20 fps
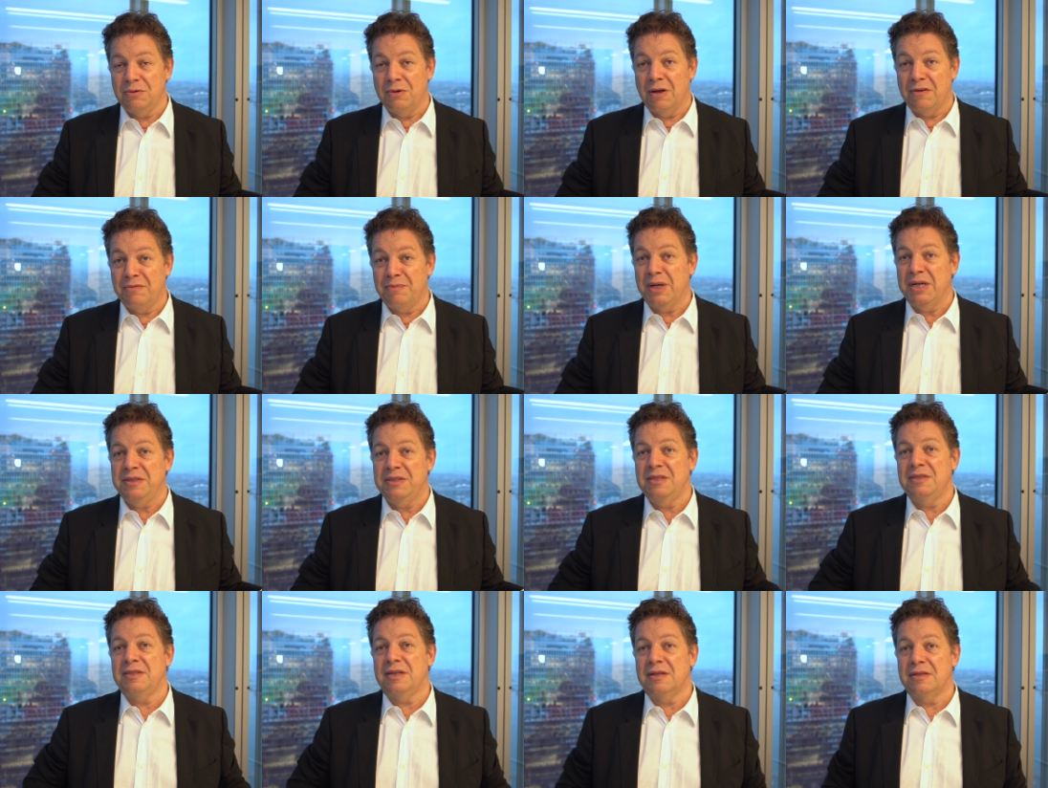You have my
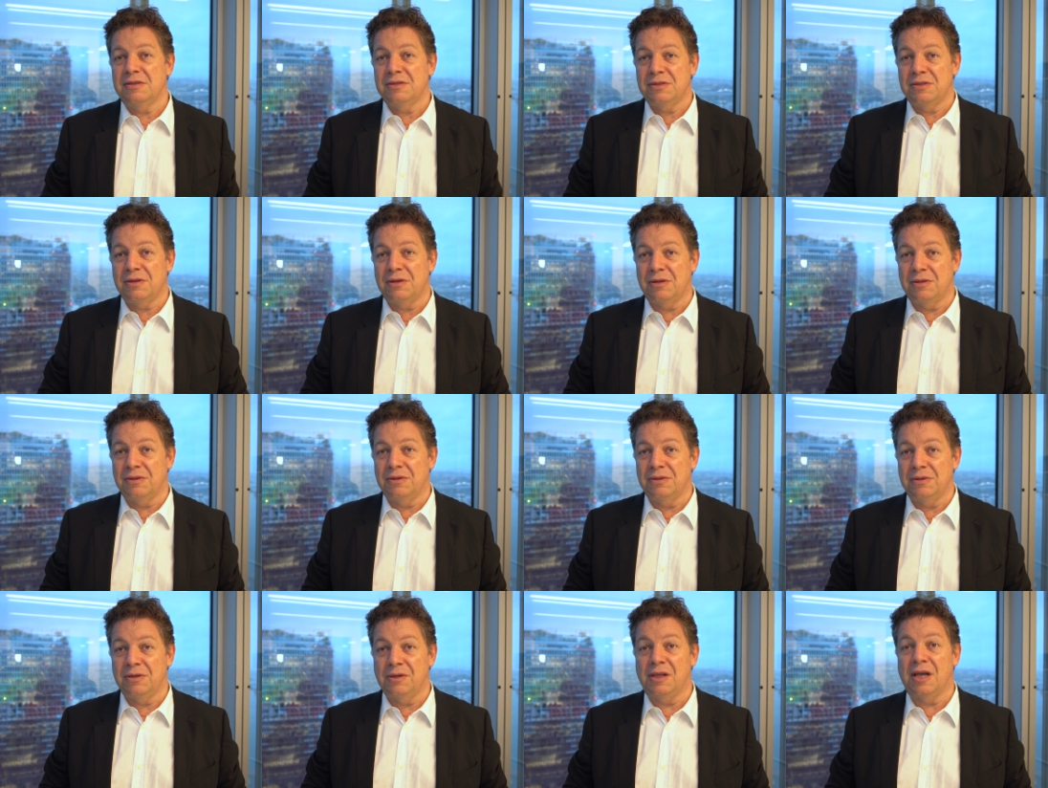details
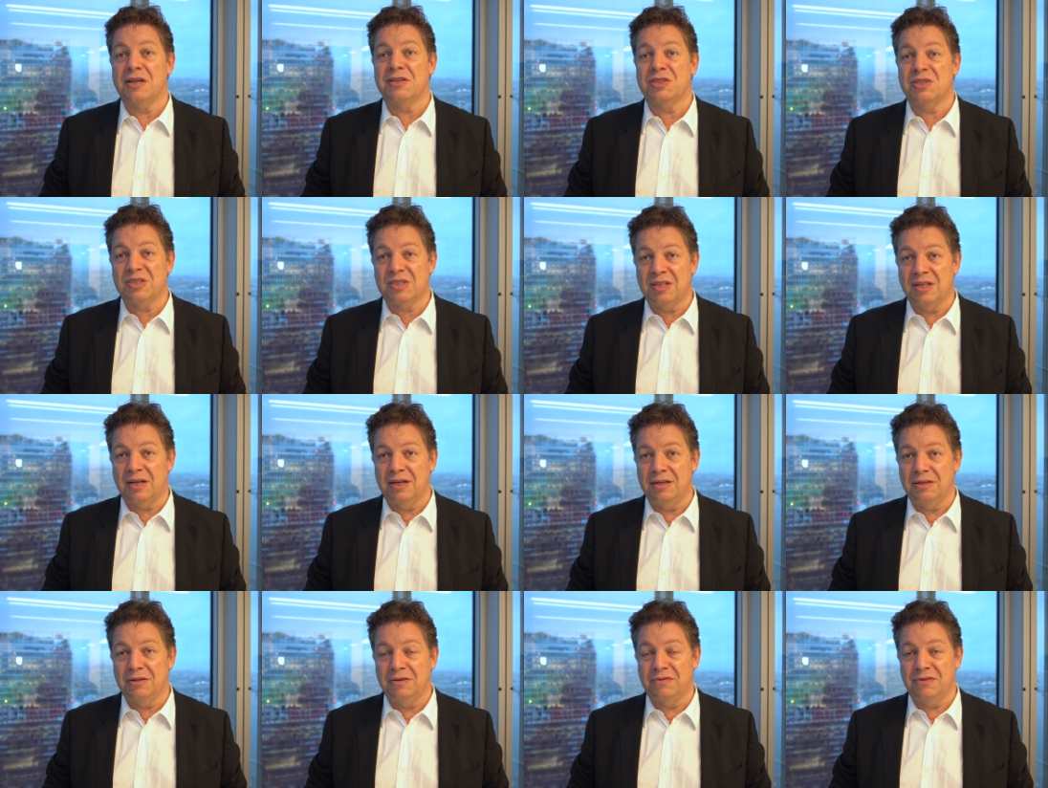on the last
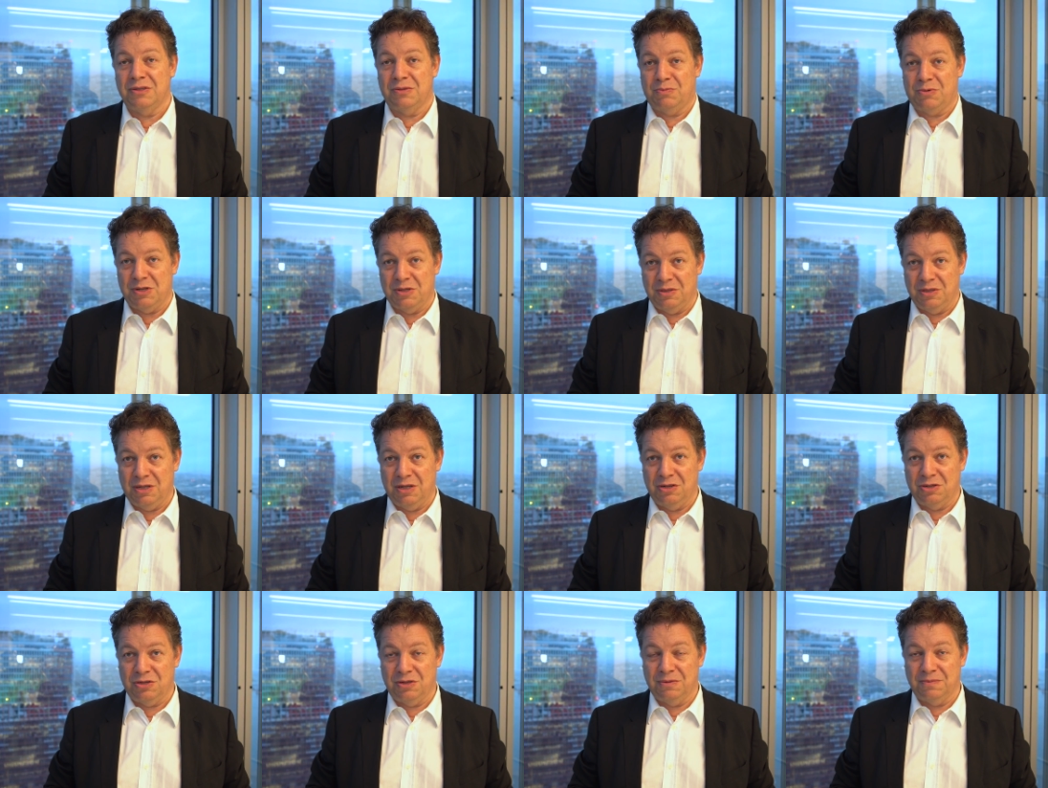slide of this
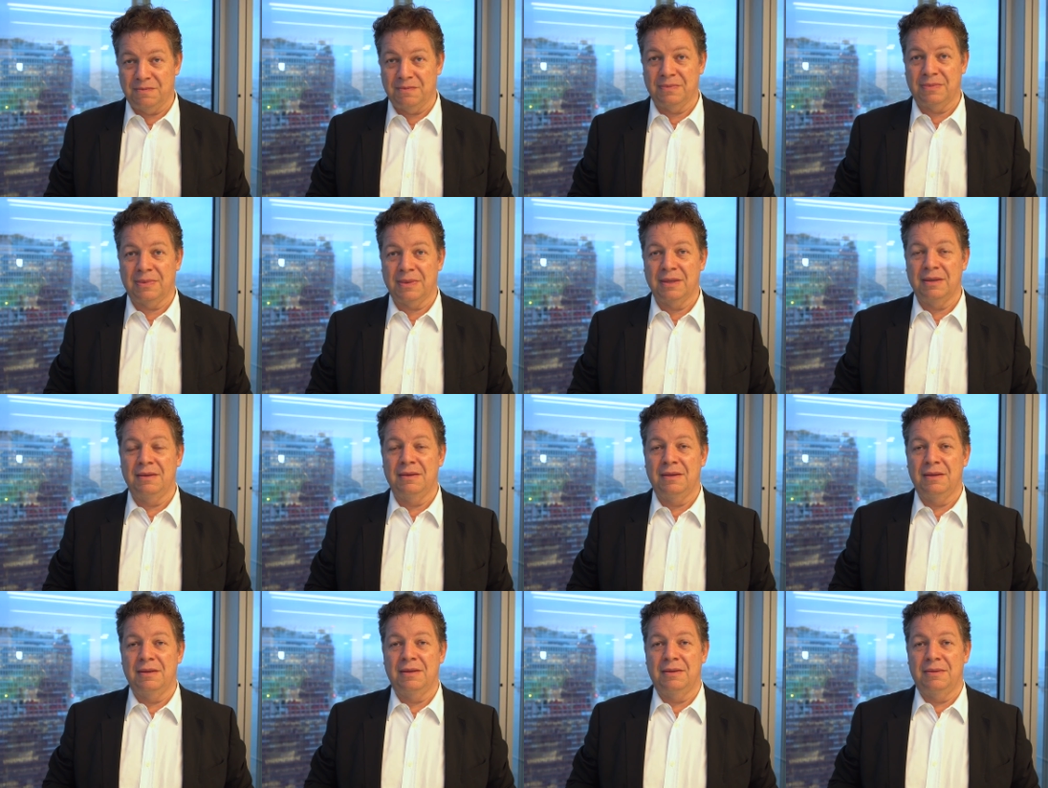presentation.
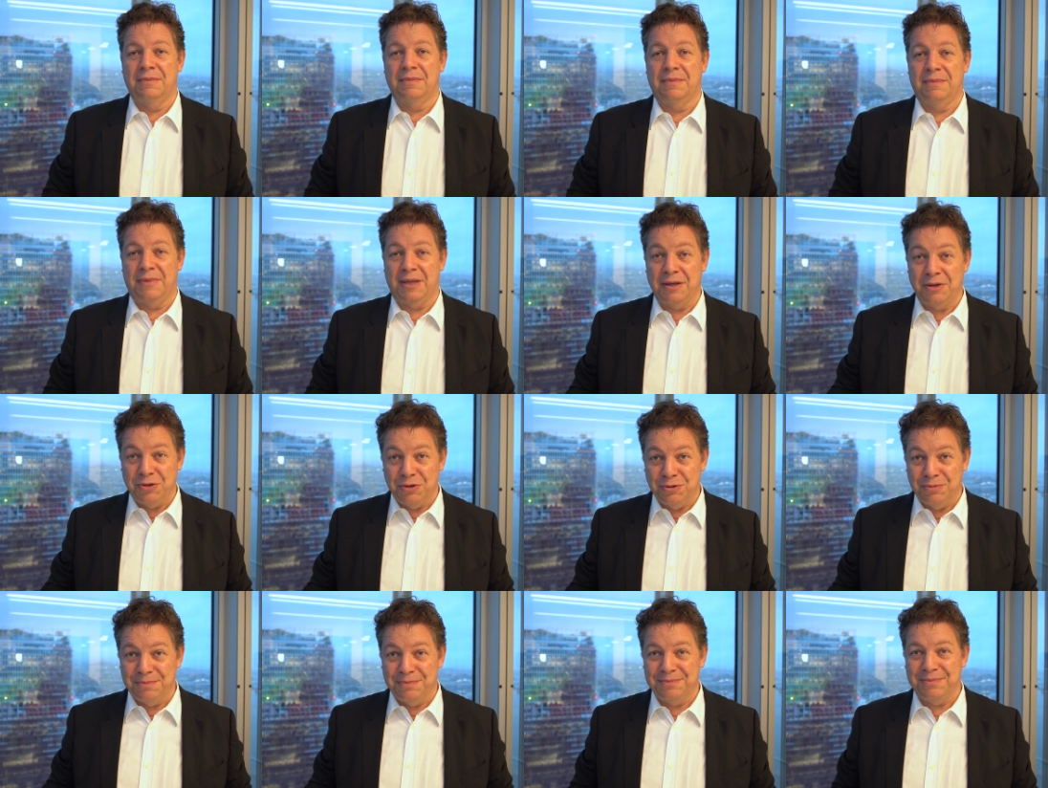Thank
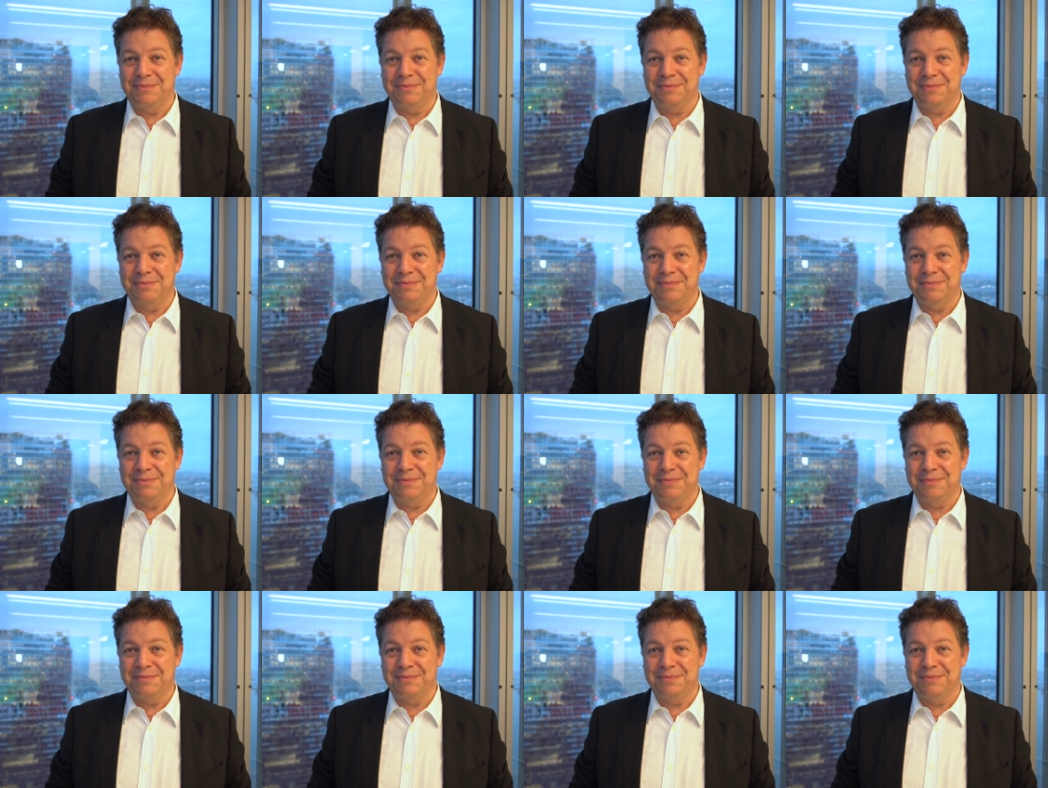you.